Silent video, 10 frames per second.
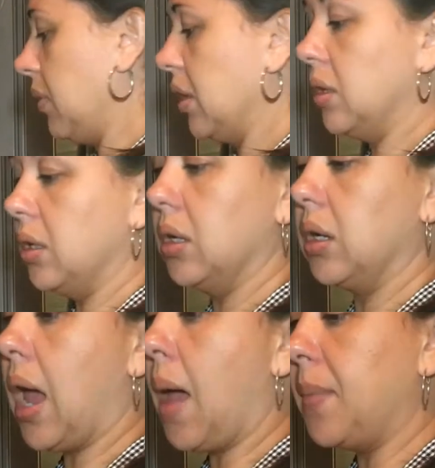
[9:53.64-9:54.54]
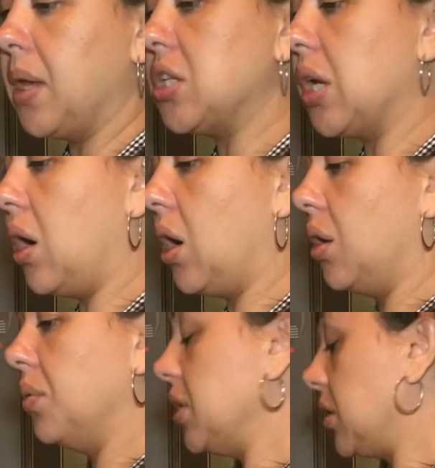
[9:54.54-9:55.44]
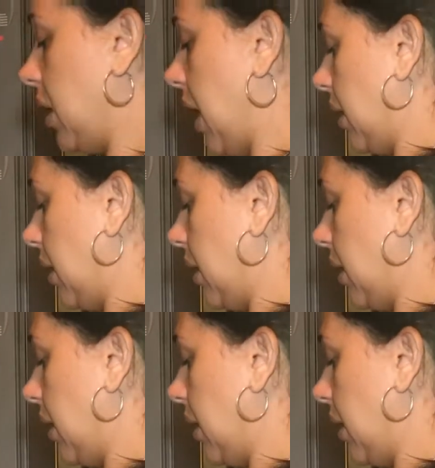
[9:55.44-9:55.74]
Well, not much at all. We're just gonna add